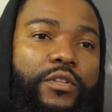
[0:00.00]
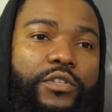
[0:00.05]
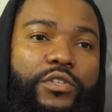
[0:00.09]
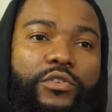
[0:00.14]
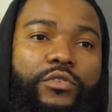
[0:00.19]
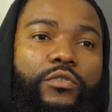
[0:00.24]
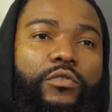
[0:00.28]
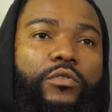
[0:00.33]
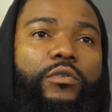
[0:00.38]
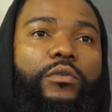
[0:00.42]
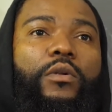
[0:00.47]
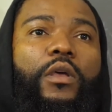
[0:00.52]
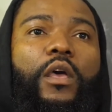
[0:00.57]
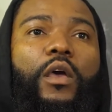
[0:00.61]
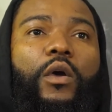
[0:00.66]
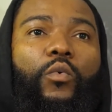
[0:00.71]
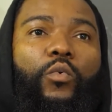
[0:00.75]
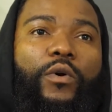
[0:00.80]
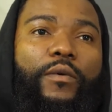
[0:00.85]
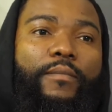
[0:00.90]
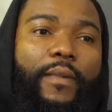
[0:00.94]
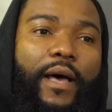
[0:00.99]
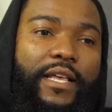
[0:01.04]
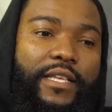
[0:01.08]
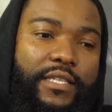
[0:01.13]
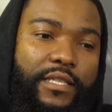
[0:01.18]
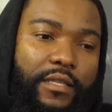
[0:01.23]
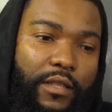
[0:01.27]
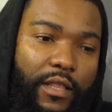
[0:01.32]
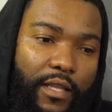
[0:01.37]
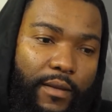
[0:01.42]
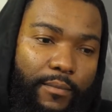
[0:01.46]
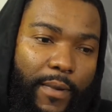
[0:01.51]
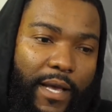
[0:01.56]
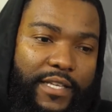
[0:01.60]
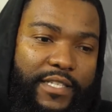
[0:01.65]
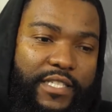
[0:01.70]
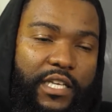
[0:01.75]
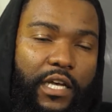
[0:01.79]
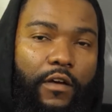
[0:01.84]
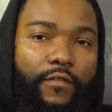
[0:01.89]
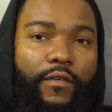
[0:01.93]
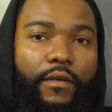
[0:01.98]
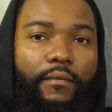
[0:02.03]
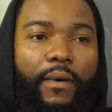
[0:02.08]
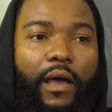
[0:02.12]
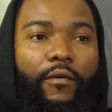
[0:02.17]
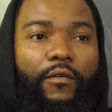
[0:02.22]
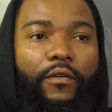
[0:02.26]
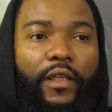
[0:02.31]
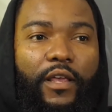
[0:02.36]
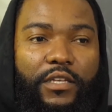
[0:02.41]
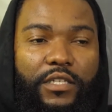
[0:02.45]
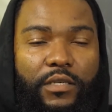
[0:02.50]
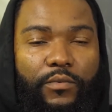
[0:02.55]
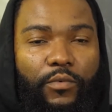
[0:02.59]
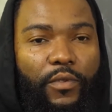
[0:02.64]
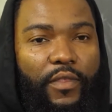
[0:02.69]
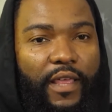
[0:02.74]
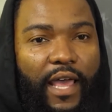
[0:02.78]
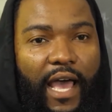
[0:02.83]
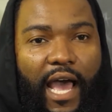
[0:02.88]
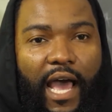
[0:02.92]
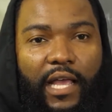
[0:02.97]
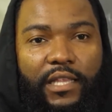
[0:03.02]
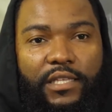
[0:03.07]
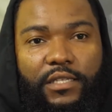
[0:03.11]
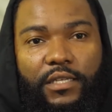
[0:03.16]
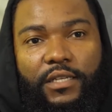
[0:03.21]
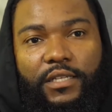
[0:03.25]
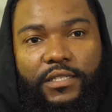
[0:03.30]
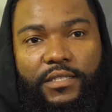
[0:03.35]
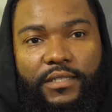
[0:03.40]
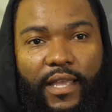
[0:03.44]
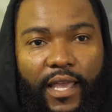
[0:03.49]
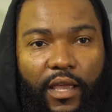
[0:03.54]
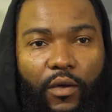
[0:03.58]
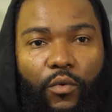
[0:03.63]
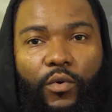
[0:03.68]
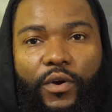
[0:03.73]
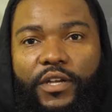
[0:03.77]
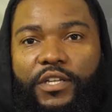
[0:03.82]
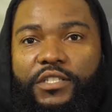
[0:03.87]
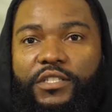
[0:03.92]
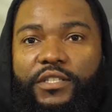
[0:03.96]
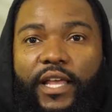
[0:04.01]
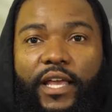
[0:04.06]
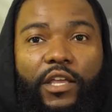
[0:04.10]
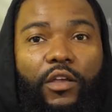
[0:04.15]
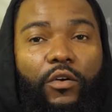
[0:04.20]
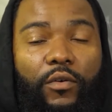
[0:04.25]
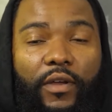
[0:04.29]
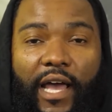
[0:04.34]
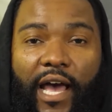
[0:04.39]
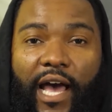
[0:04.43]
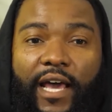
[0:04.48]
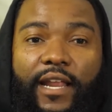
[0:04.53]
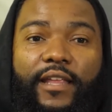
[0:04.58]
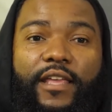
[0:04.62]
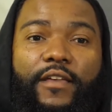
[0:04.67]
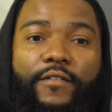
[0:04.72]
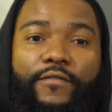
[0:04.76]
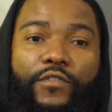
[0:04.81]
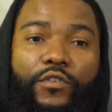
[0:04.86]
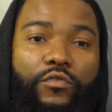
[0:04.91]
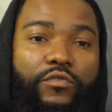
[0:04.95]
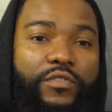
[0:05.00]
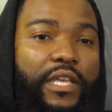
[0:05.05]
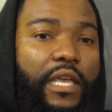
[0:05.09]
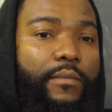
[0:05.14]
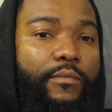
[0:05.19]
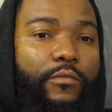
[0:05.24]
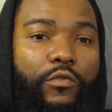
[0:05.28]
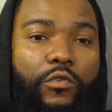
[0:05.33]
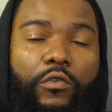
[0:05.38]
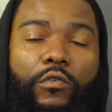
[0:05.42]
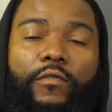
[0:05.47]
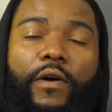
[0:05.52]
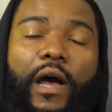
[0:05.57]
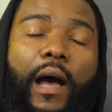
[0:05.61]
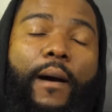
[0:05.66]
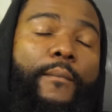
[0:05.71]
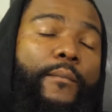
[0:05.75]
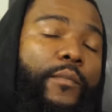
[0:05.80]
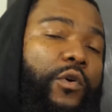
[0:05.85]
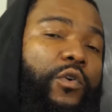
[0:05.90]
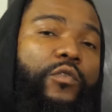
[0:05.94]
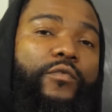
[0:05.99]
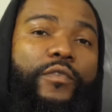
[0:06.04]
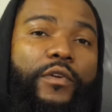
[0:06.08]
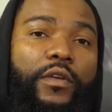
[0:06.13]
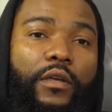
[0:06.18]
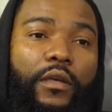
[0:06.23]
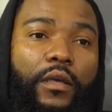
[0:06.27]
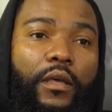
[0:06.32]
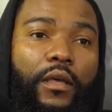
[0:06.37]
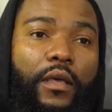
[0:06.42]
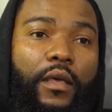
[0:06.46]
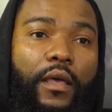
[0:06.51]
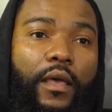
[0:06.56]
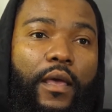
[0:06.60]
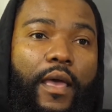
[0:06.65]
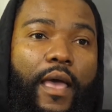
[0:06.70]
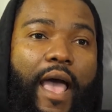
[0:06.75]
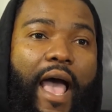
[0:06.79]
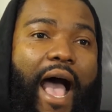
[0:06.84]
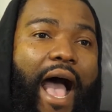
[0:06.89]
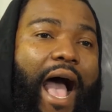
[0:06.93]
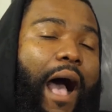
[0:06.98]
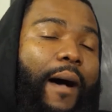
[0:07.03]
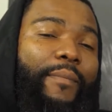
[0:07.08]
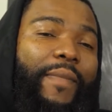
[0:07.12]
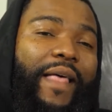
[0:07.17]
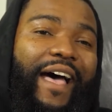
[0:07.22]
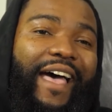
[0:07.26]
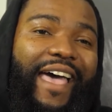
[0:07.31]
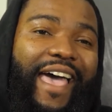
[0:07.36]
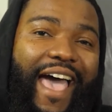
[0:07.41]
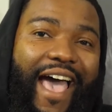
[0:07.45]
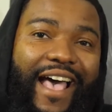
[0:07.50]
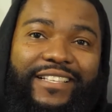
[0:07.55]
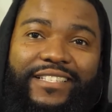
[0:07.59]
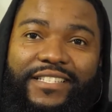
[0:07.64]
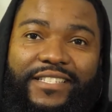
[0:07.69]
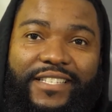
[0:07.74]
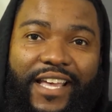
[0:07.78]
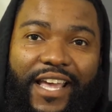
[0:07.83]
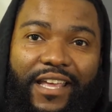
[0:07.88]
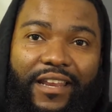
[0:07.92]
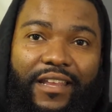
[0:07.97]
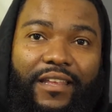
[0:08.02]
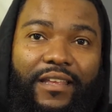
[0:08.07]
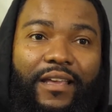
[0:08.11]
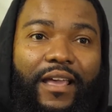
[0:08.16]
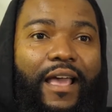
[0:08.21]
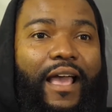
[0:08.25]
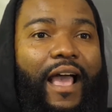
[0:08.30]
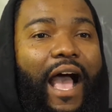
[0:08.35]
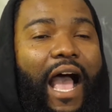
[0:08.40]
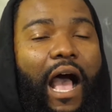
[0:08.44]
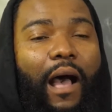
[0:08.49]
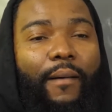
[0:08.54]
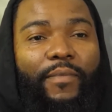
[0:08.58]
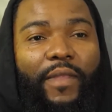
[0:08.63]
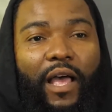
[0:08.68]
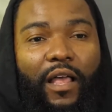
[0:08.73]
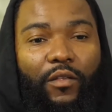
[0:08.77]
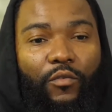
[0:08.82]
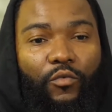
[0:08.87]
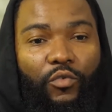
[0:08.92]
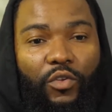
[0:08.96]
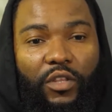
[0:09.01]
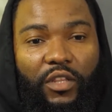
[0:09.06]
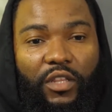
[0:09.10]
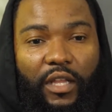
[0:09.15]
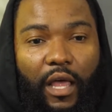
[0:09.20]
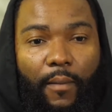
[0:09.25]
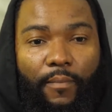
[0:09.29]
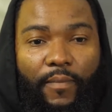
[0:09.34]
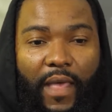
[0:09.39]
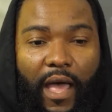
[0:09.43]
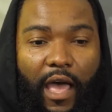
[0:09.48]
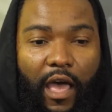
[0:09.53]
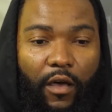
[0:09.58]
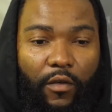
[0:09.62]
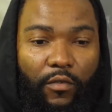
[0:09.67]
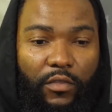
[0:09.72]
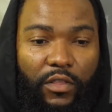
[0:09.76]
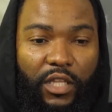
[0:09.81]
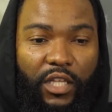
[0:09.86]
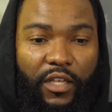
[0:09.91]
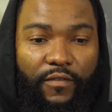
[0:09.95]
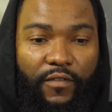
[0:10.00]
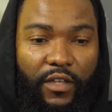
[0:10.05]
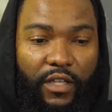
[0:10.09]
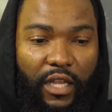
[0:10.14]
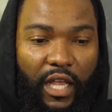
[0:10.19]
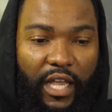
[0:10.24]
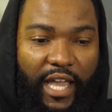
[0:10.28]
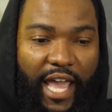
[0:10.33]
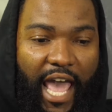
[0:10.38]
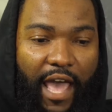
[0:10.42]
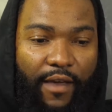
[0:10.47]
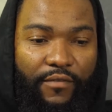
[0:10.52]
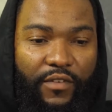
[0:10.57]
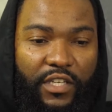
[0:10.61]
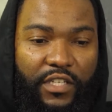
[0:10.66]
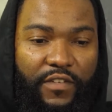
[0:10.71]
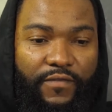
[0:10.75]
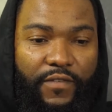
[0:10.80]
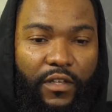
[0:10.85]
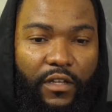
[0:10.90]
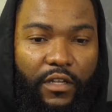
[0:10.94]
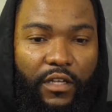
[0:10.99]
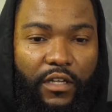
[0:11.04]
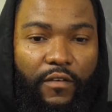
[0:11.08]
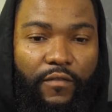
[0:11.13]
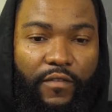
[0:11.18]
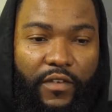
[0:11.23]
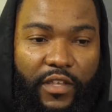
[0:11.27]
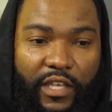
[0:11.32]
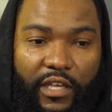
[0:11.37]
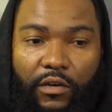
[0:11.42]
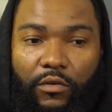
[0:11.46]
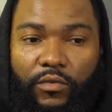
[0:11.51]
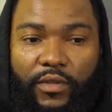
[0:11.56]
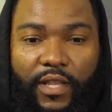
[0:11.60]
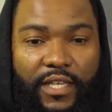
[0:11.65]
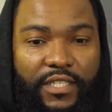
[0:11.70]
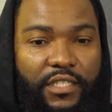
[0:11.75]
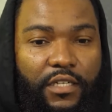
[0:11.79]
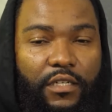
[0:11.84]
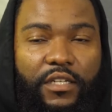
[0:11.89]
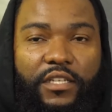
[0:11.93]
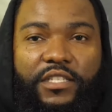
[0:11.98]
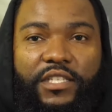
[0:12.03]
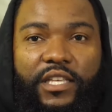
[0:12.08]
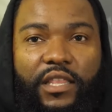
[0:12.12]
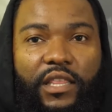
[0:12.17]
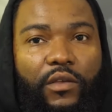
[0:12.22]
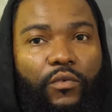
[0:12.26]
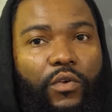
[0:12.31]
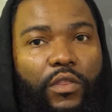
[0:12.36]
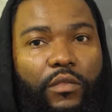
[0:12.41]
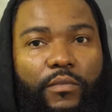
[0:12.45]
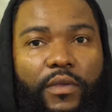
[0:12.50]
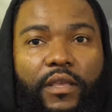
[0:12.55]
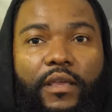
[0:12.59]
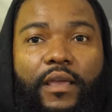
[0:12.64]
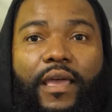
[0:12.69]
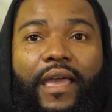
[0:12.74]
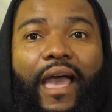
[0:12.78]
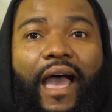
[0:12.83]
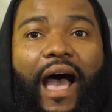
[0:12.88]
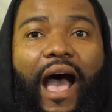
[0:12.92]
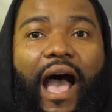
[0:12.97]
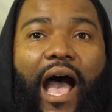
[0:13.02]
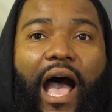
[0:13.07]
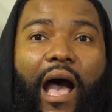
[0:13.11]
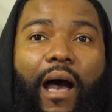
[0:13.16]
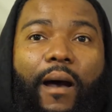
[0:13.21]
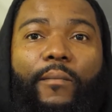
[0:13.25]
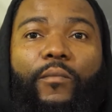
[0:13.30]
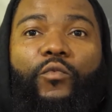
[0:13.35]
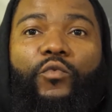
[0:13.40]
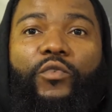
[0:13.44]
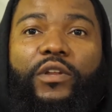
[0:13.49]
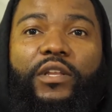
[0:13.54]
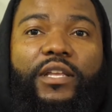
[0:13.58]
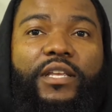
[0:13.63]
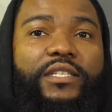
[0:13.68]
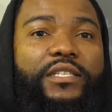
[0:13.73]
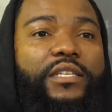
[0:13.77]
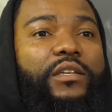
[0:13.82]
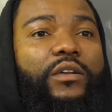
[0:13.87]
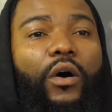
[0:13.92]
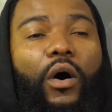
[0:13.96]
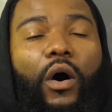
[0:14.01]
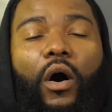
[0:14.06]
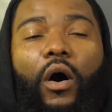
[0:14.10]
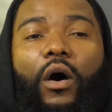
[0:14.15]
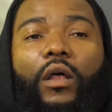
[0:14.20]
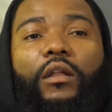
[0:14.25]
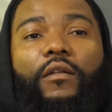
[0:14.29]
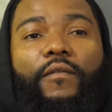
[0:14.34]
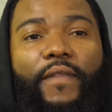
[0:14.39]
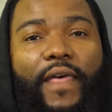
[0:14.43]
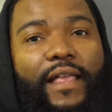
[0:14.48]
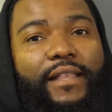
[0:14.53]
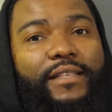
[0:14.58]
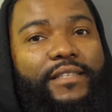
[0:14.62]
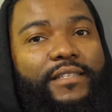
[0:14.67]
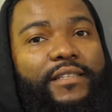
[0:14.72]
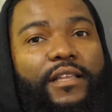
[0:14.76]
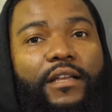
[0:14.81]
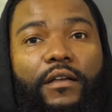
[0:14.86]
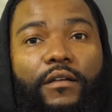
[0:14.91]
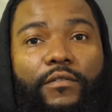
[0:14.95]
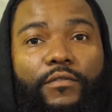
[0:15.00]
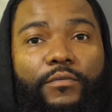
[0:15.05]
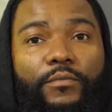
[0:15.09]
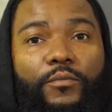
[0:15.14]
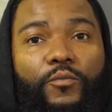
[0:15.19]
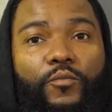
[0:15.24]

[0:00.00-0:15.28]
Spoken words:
in tune with myself and my relationship with God to this day, where it's like, yo, God, if you say move, I'm moving. I'm not hesitating. I'm not leaving, like having this feeling of guilt that's gonna sit there with me. I'm releasing all of that stuff.